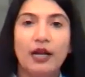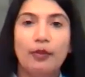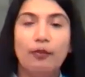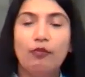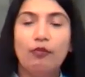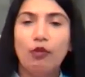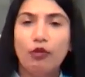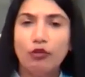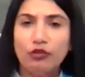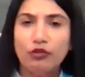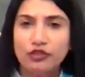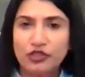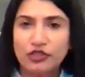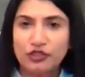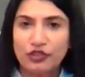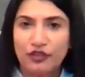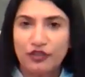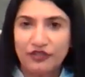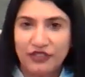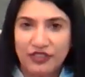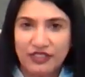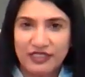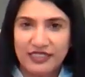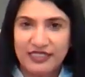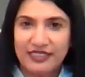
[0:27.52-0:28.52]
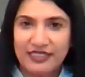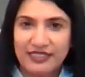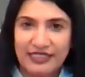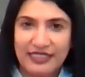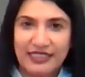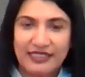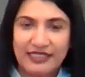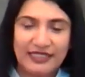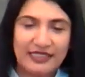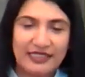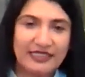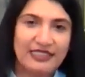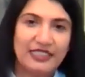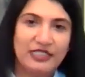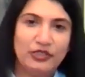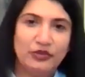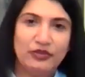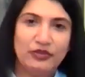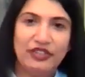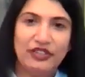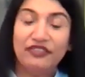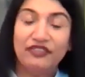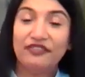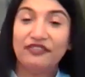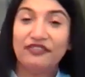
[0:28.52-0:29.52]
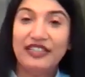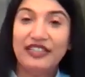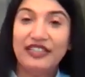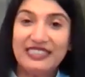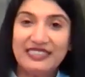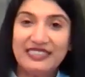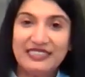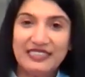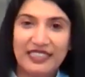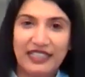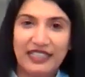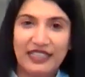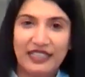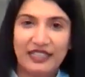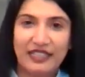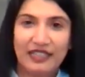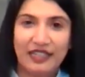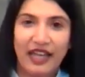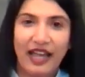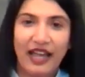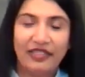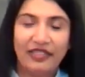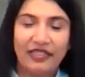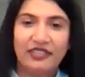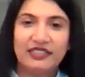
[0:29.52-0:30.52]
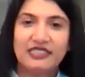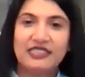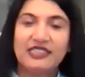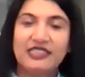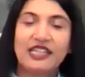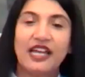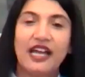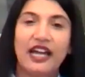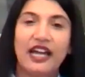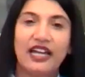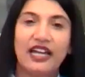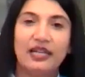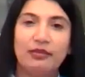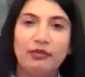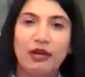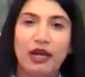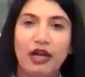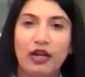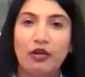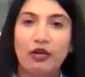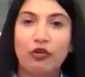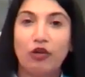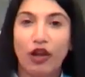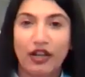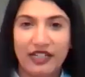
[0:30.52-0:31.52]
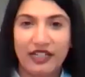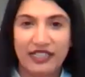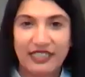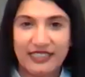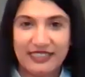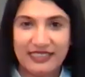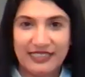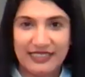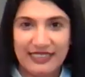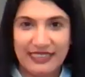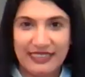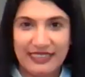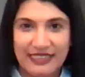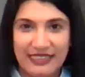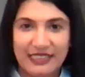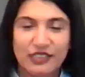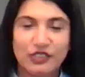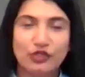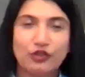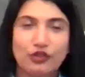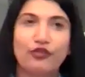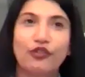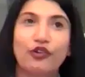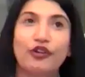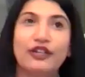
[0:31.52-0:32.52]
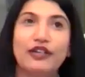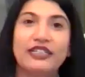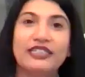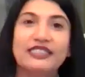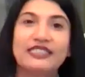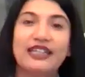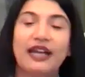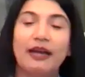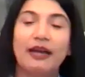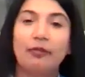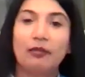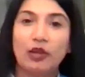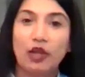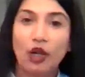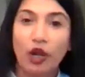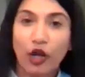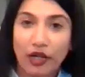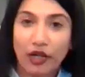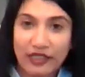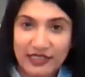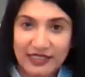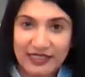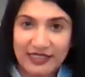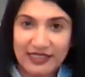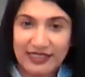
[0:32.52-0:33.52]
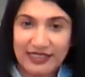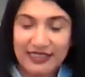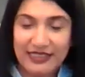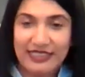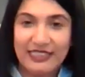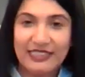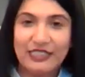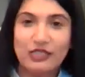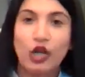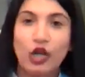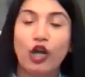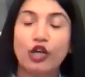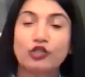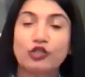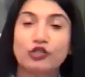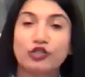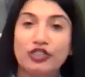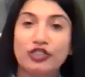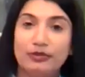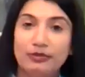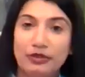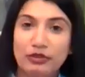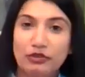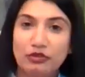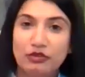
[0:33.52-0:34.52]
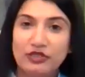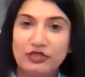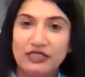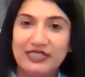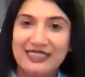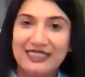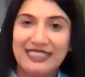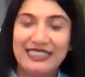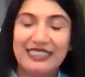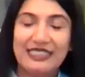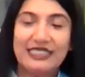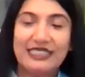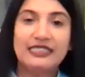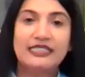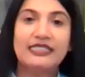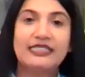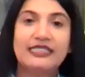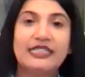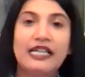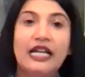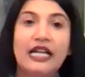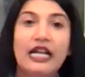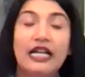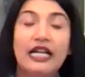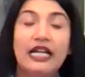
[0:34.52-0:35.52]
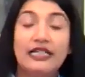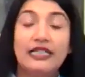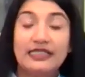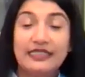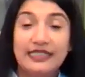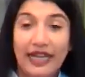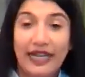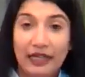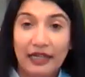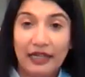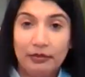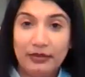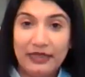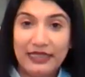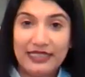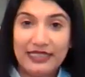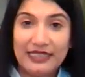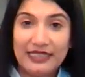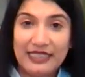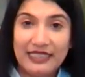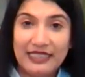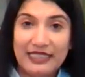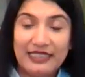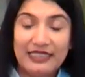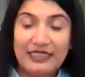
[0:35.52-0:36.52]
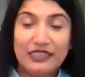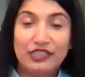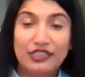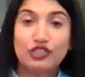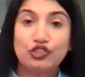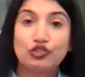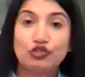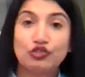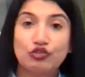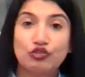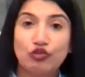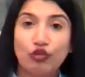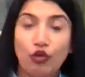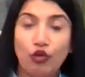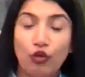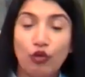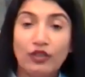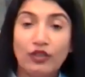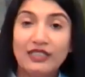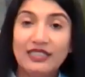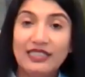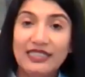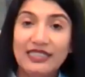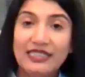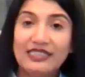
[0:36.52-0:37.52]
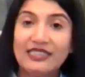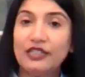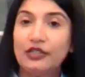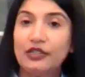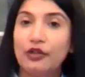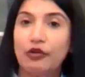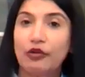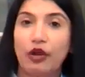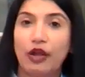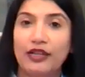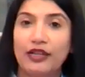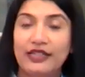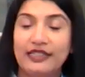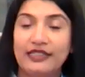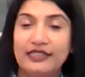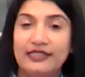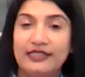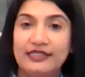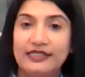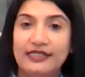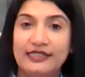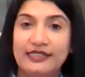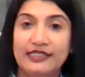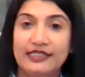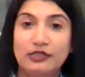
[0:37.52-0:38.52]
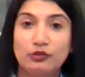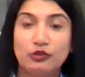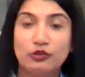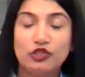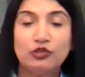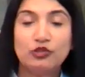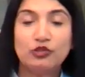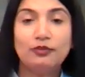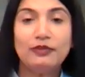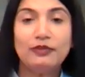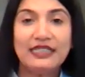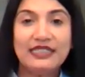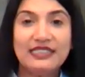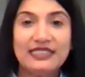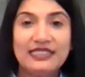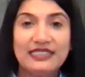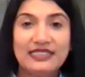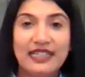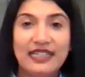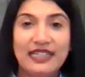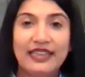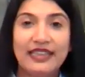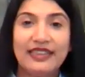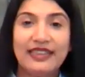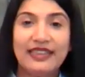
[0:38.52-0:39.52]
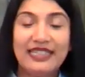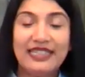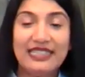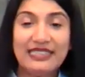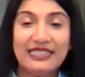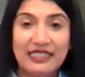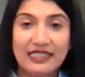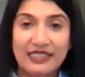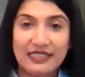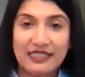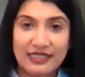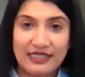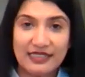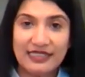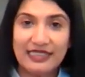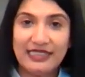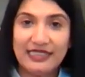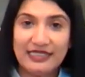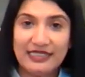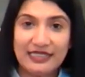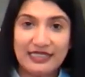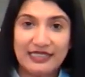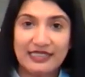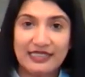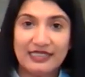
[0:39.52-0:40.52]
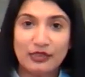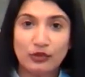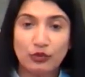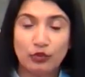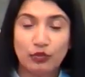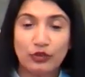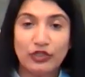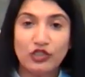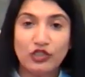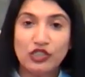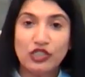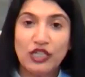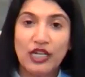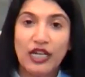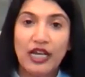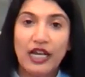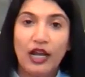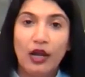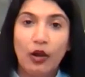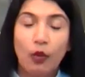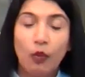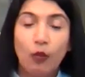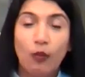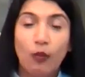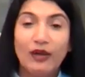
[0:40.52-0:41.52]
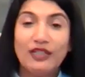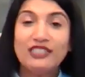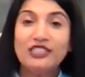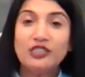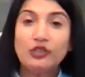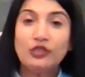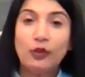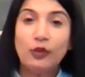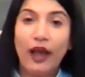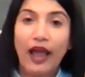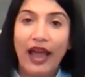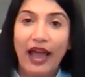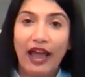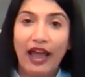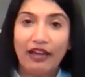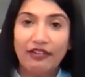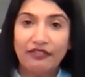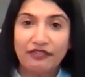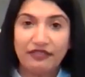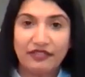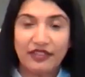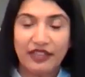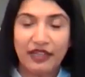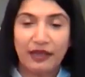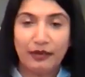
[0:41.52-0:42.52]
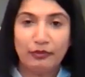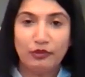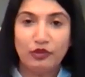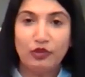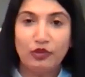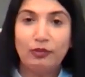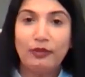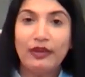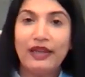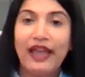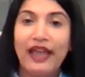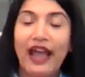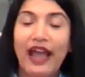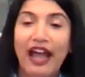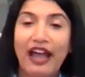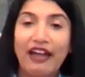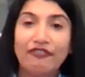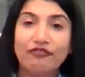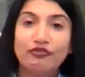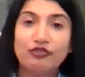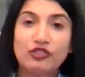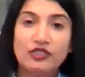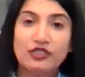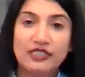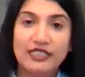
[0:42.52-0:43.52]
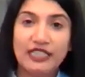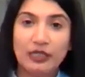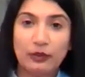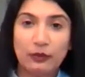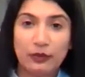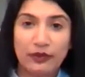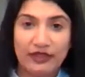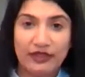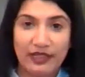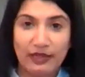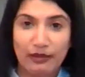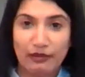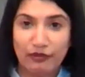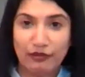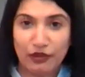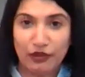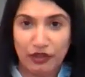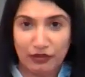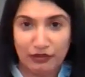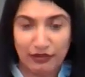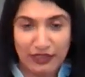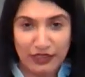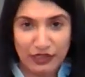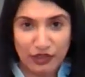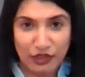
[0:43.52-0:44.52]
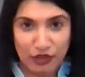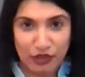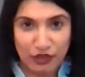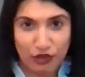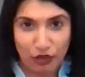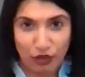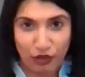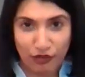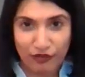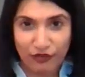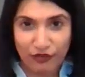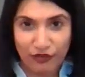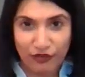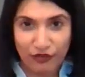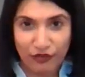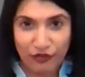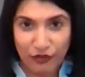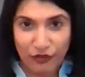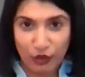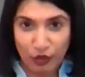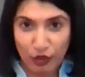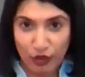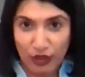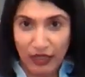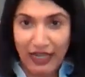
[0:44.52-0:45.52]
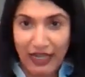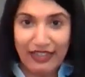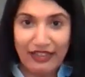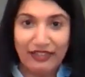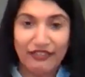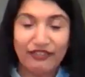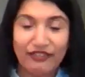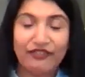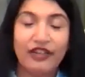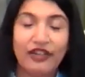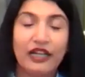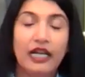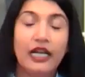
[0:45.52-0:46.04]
most of the diseases that we are facing at this time are chronic diseases. So, for example, heart disease, autoimmune disease, diabetes, stroke, these are chronic diseases, which means that these are diseases which, once you have them, you may have to deal with them for the rest of your life.